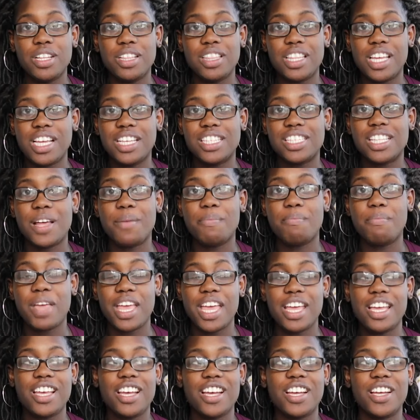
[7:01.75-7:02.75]
of things that
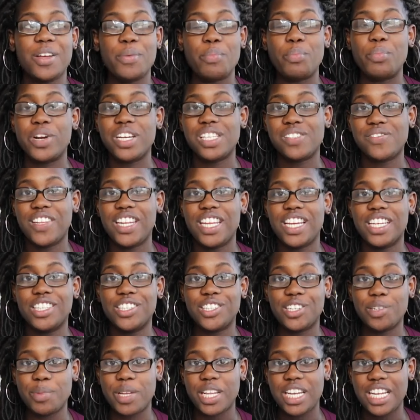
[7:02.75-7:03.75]
make um, breastfeeding a
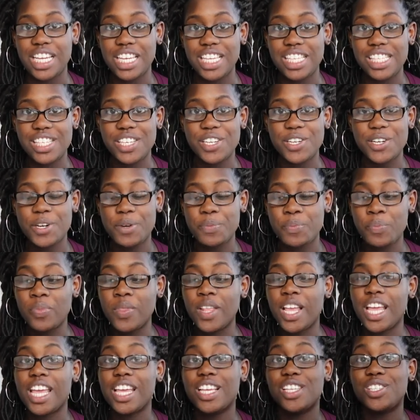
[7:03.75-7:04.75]
little bit easier
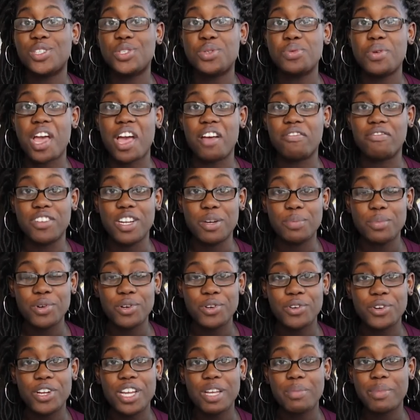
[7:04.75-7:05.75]
is to have nipple
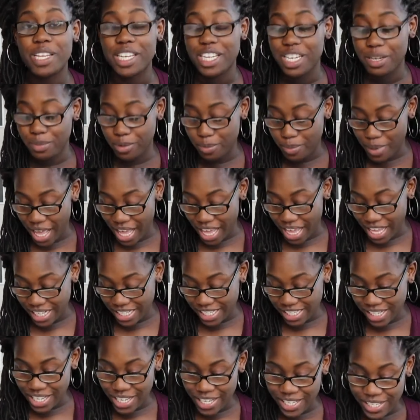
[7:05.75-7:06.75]
cream and nipple
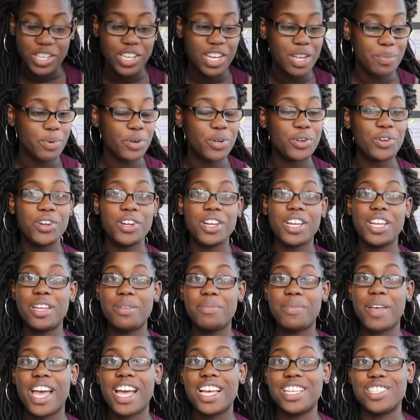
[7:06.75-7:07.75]
pads. Nipple
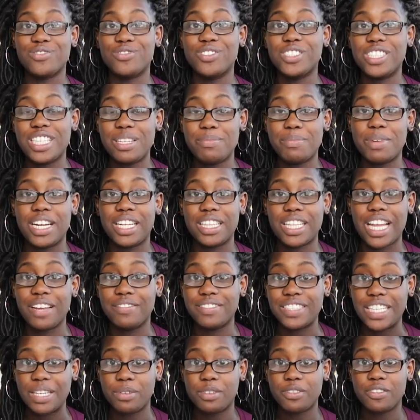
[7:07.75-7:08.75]
cream has really been a
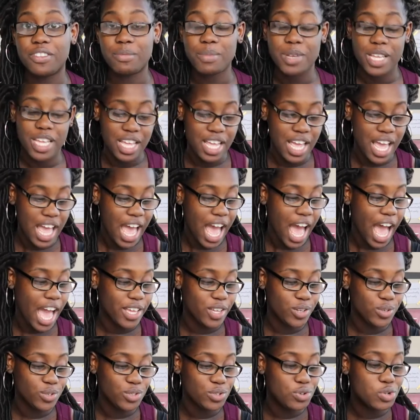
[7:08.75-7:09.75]
lifesaver for me. I
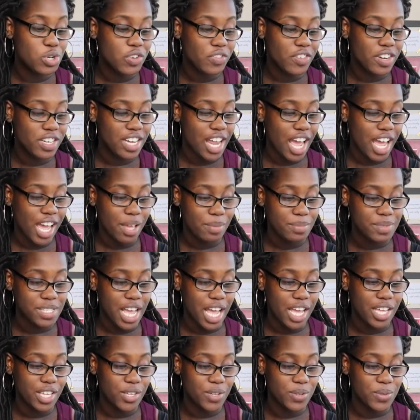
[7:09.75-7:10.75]
use two different types.
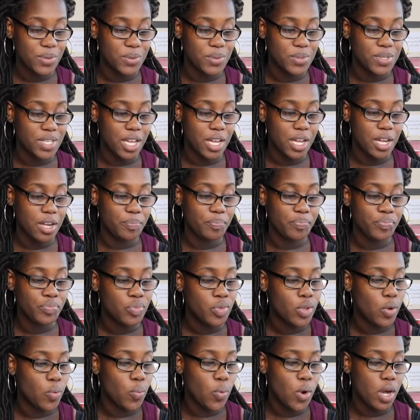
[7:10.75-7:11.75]
I use um,
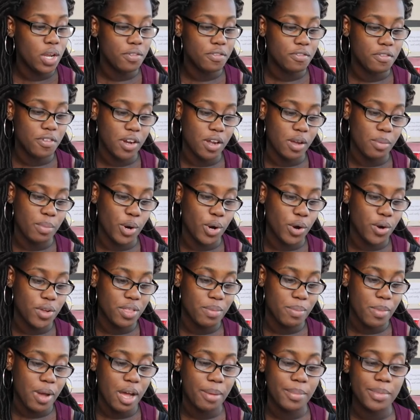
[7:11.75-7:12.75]
one from Earth
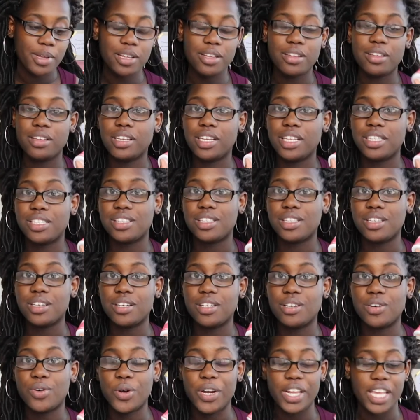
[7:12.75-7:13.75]
Mama, it's
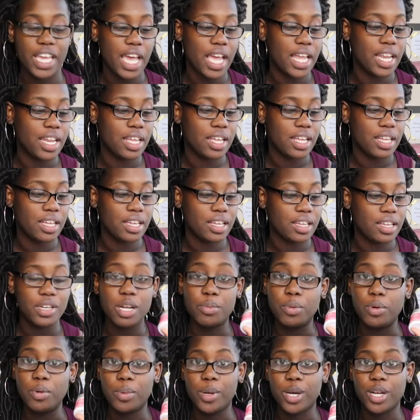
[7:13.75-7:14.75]
the organic
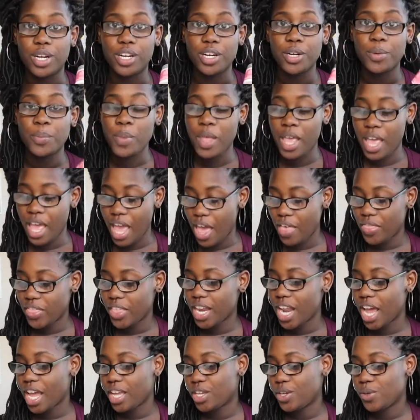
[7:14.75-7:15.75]
nipple butter, and
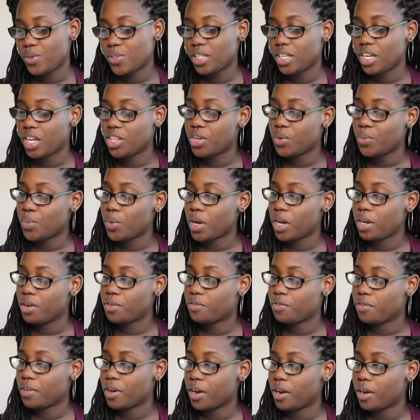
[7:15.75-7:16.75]
then I use another one
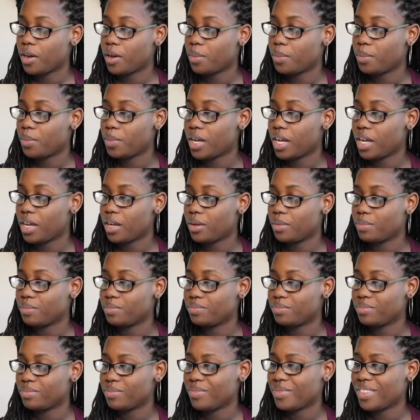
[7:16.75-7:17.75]
from
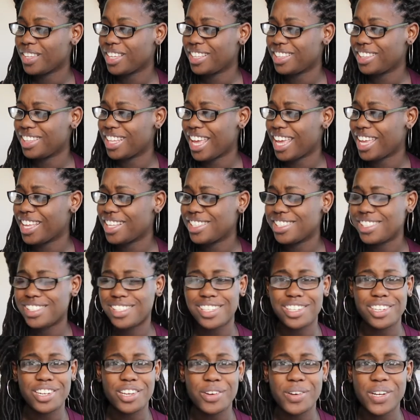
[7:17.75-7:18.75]
um,
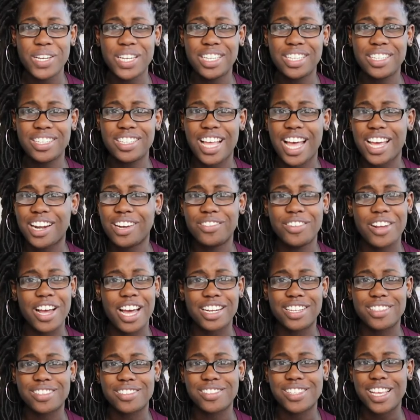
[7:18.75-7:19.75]
Lansinoh. I don't know
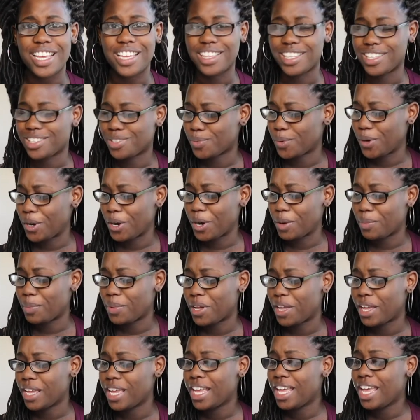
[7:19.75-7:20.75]
how to say this word,
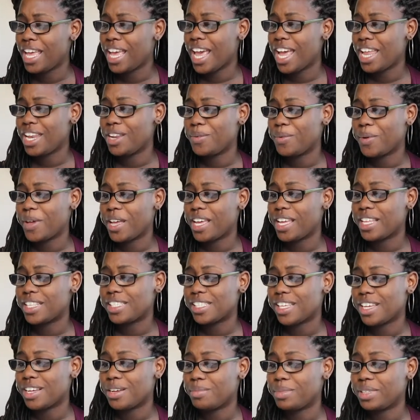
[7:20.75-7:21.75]
but anyway,
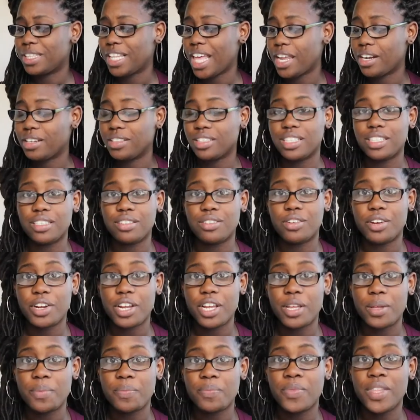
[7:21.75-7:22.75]
it's um, lanolin
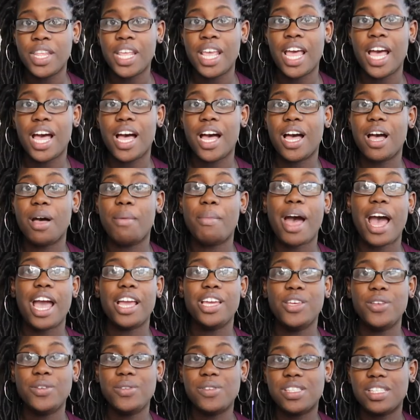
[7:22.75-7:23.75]
cream. Um, I
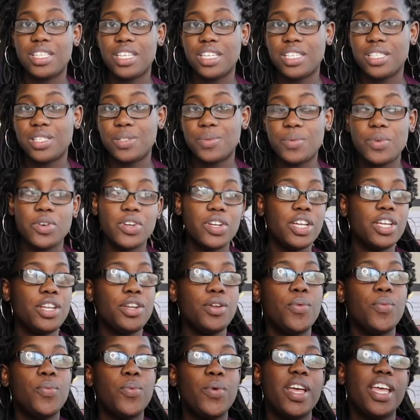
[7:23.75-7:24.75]
use this
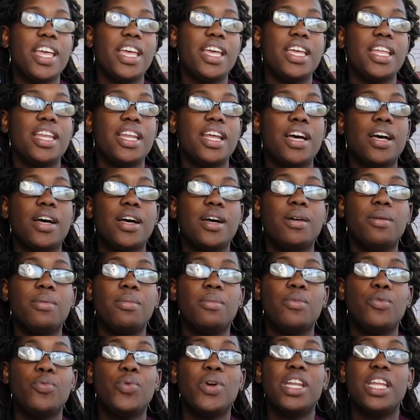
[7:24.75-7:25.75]
one when
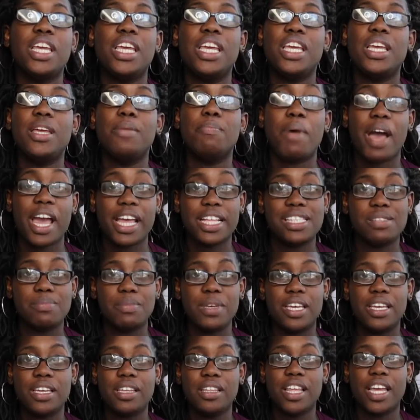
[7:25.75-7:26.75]
um, when he bites
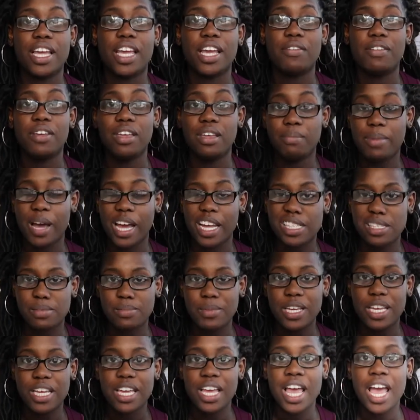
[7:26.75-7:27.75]
me. Like if he bites
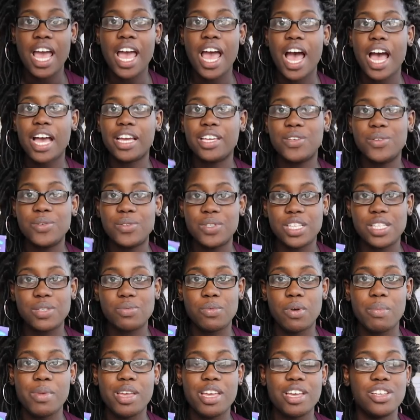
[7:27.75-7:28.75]
me, I use this
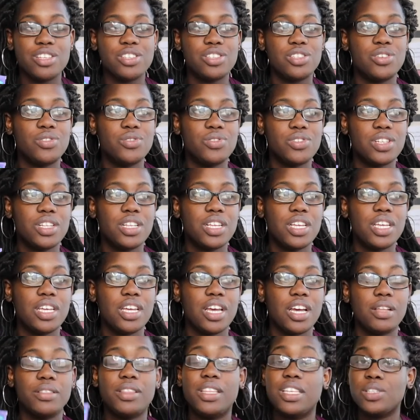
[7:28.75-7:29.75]
one, because usually
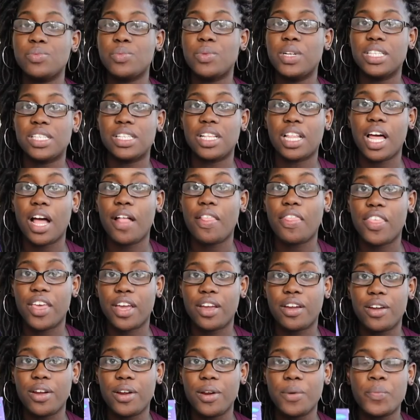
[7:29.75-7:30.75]
this one is a lot
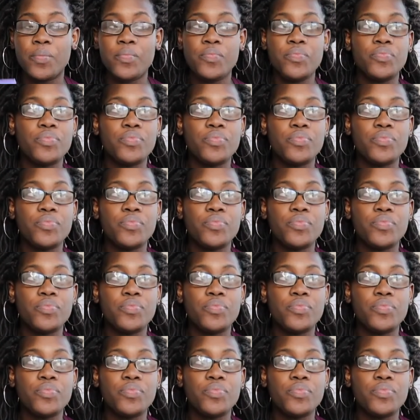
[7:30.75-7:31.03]
thicker,